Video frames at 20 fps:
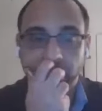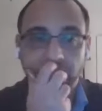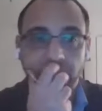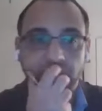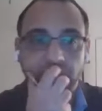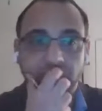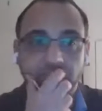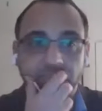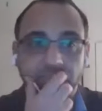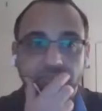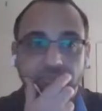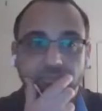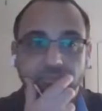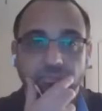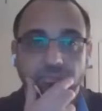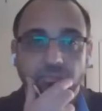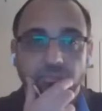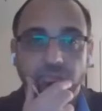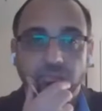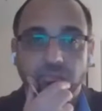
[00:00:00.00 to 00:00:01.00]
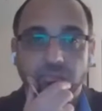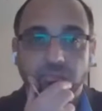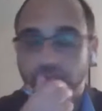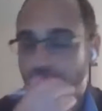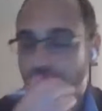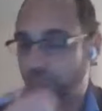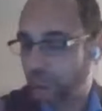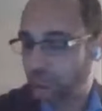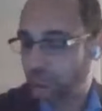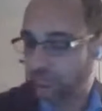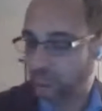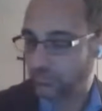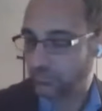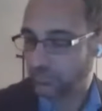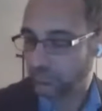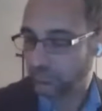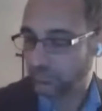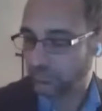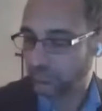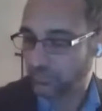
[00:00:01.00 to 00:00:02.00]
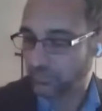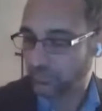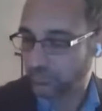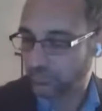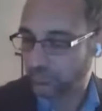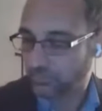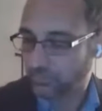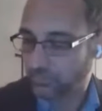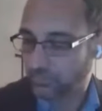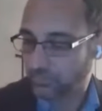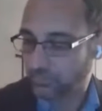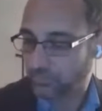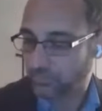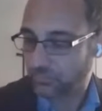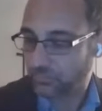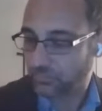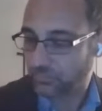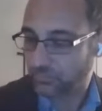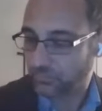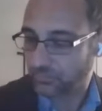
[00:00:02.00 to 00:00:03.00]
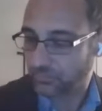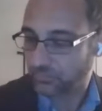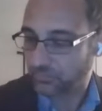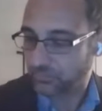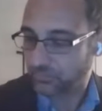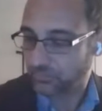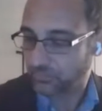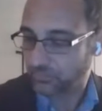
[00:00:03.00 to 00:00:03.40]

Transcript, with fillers: when we were talking about the, the New York Federal Reserve